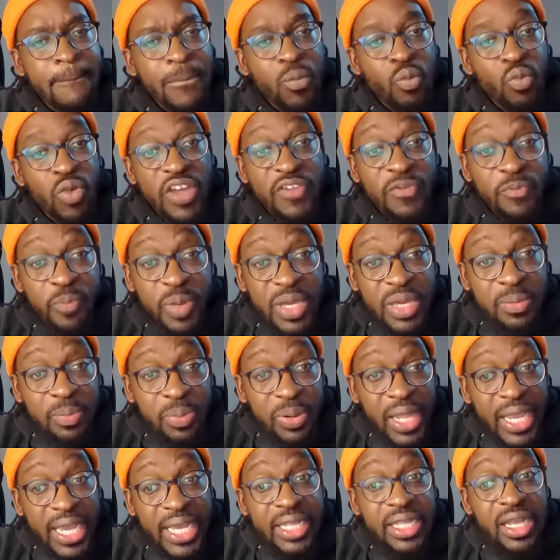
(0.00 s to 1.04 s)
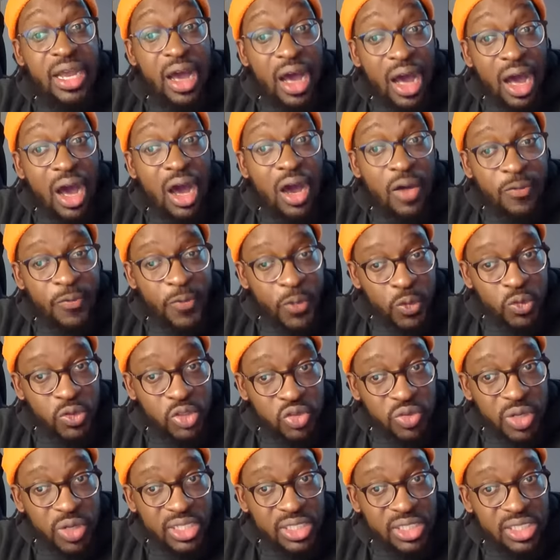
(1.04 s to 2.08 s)
We've been playing our full
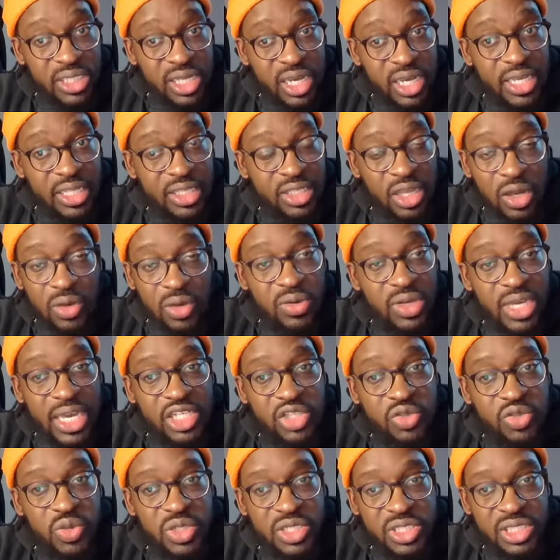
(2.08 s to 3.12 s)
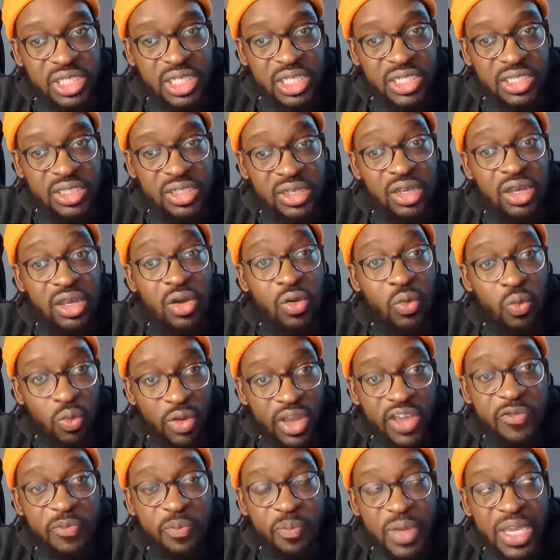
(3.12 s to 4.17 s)
strength side. Don't get it twisted.
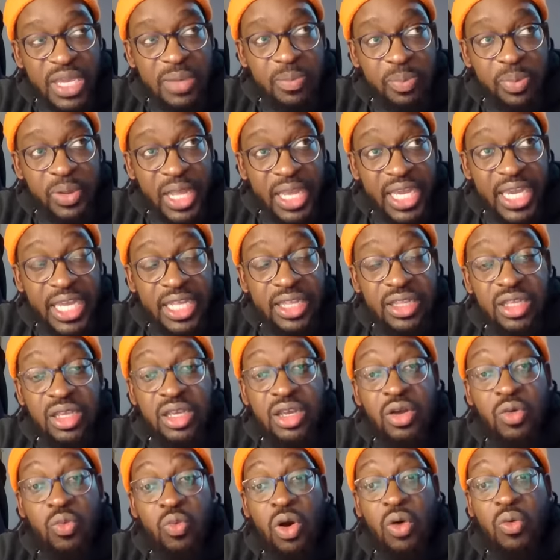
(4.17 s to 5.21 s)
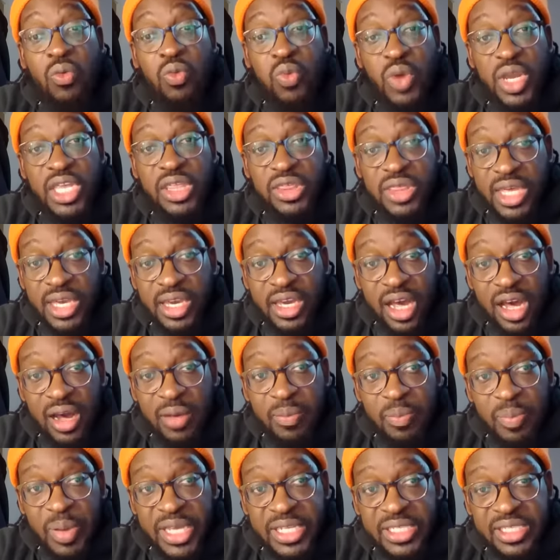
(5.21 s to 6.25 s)
We've been playing what we think our
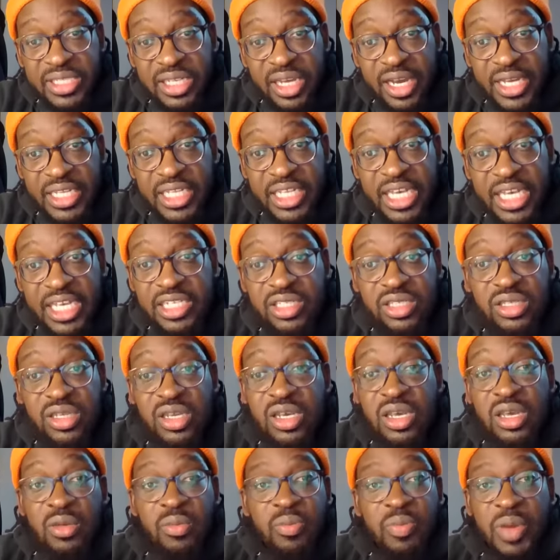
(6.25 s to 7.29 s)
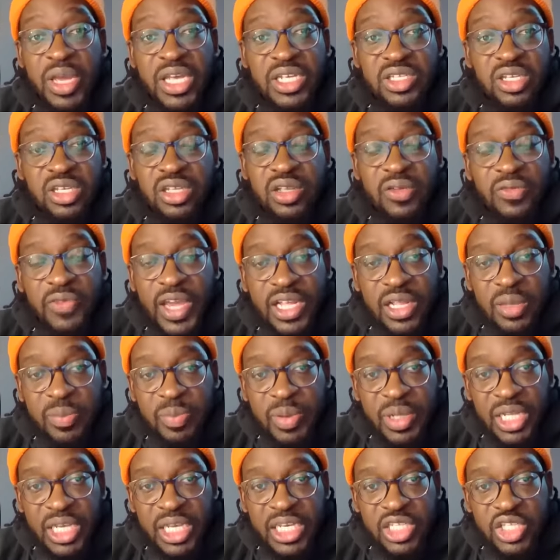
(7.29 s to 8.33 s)
best side is based on
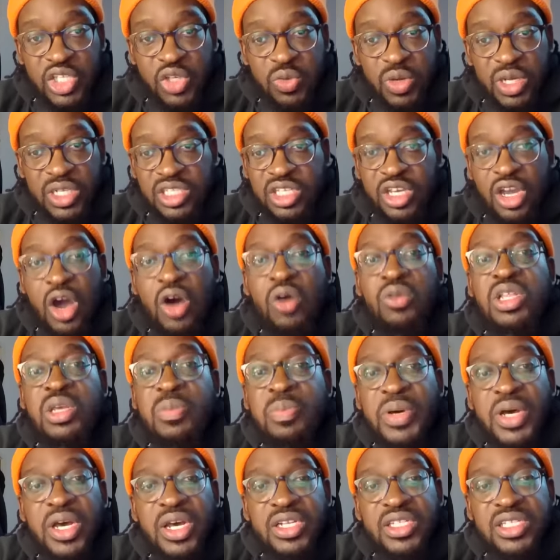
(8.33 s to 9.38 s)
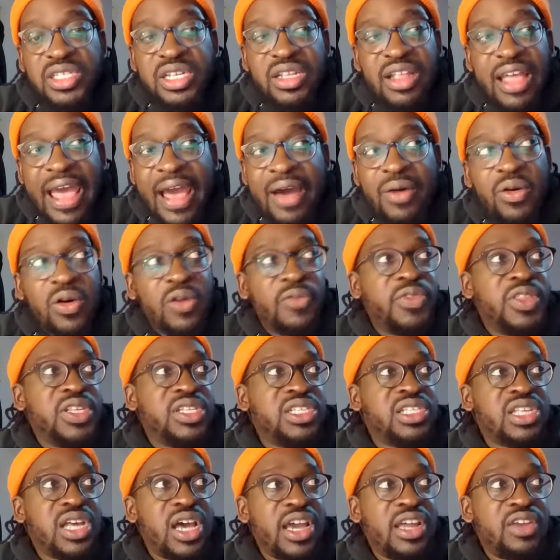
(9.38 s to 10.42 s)
availability to us. The only person out of the
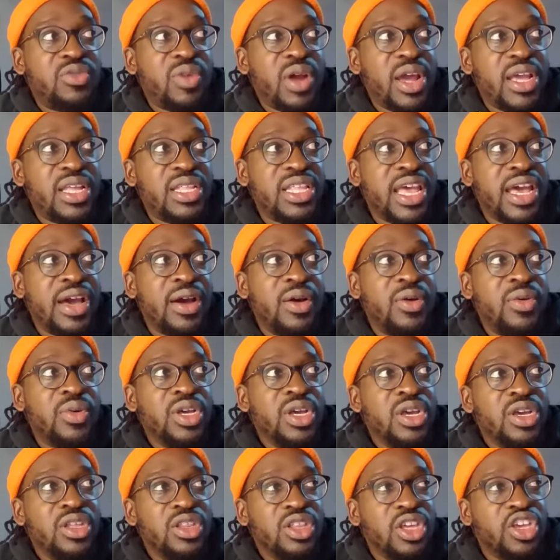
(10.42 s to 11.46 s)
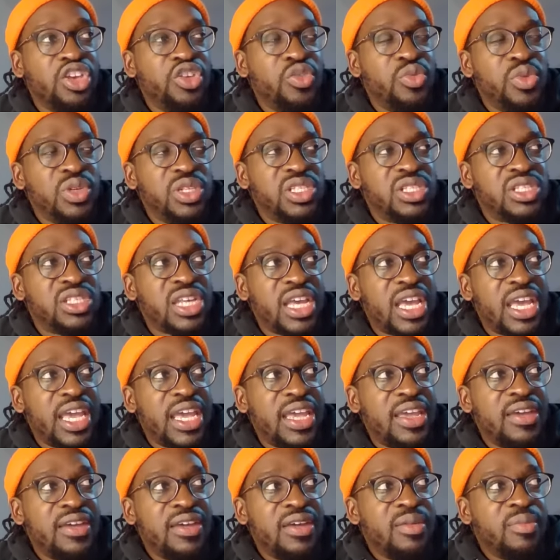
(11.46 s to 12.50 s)
side right now that you would
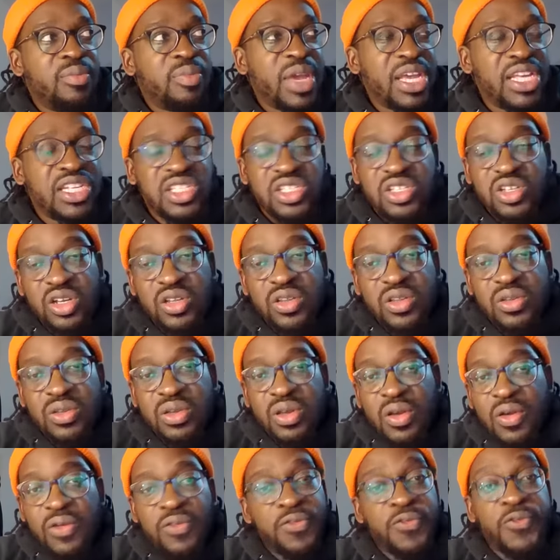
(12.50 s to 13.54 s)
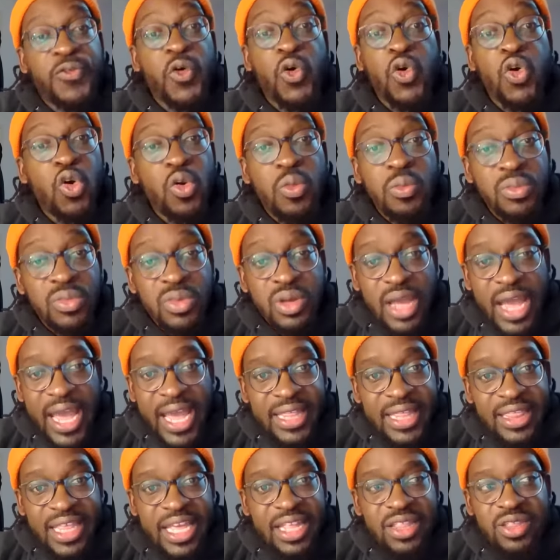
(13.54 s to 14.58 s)
say, based on form
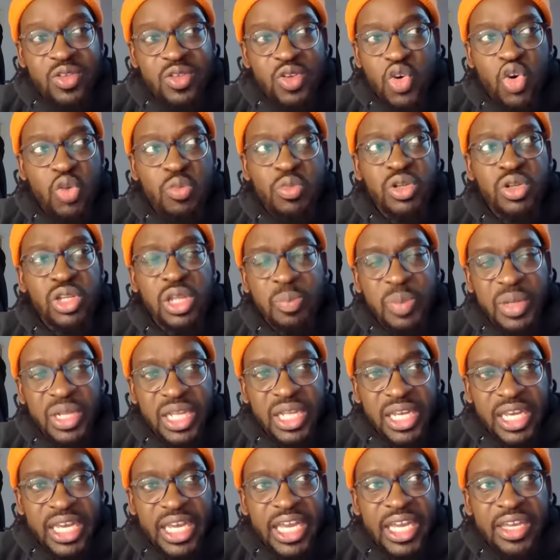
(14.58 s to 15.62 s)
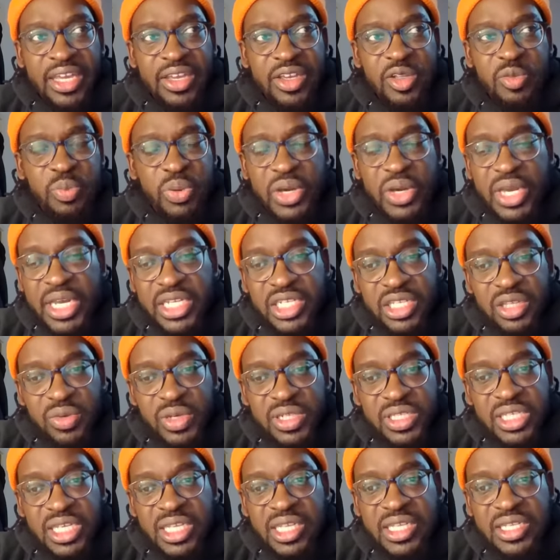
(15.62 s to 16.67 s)
and their normal ability, you'd put into the
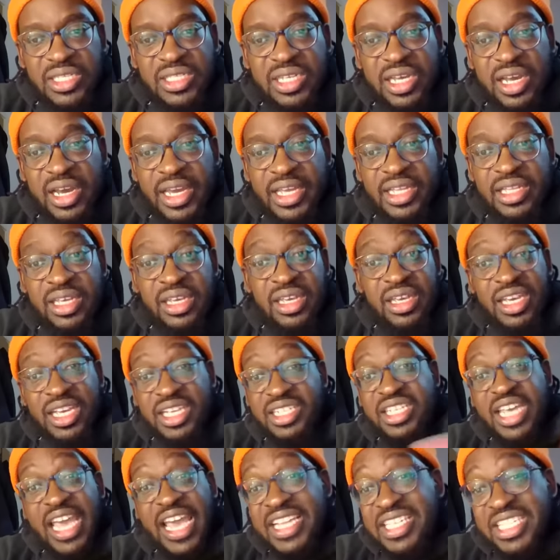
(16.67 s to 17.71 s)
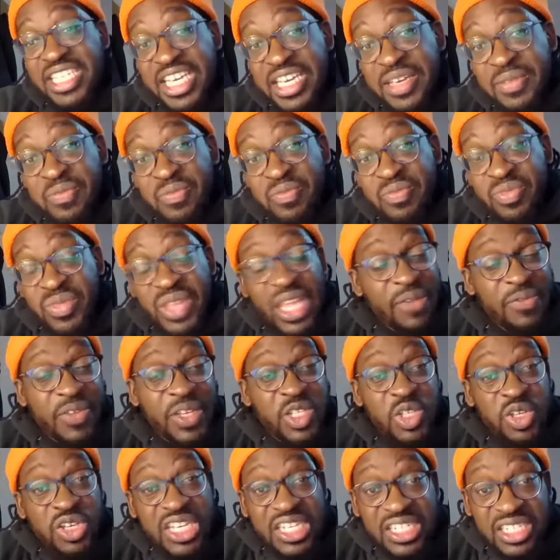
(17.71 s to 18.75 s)
West Indies side is Hetty, if he
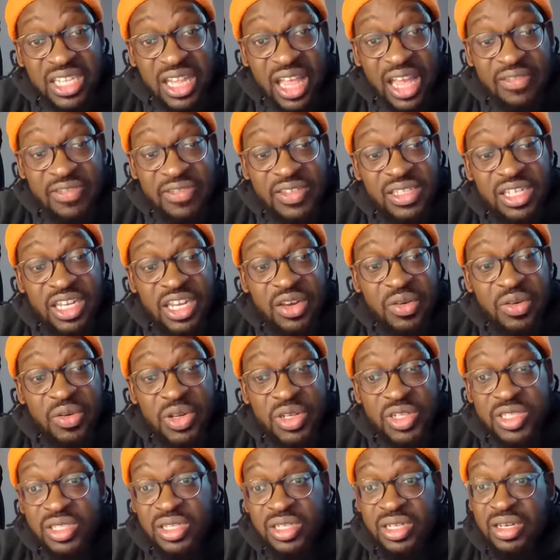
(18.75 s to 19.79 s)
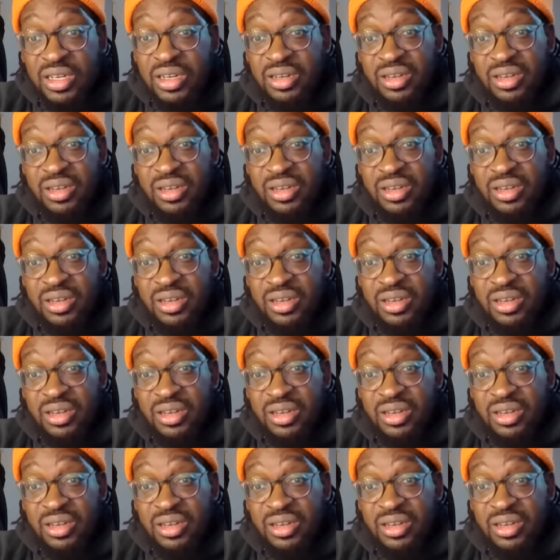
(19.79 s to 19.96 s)
took his life serious.